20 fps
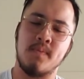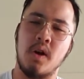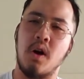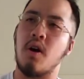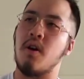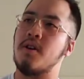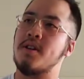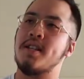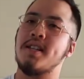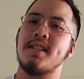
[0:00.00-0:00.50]

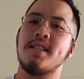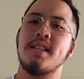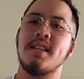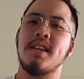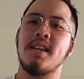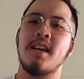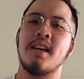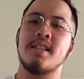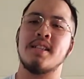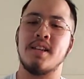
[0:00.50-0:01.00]

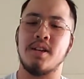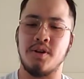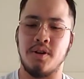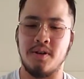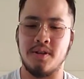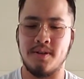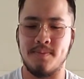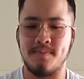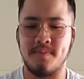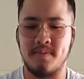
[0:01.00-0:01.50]
RCC as he
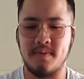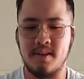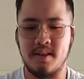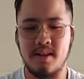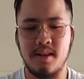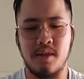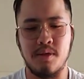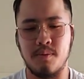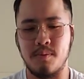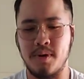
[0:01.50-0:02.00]
called it,
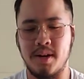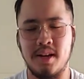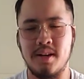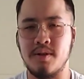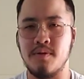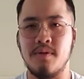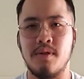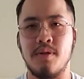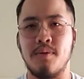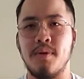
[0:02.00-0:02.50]

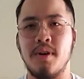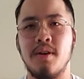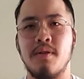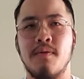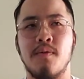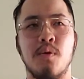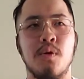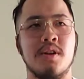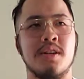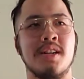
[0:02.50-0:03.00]
three or
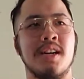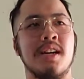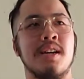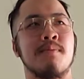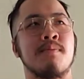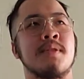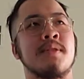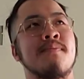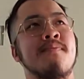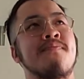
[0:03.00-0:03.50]
four
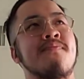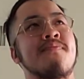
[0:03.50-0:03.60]
times.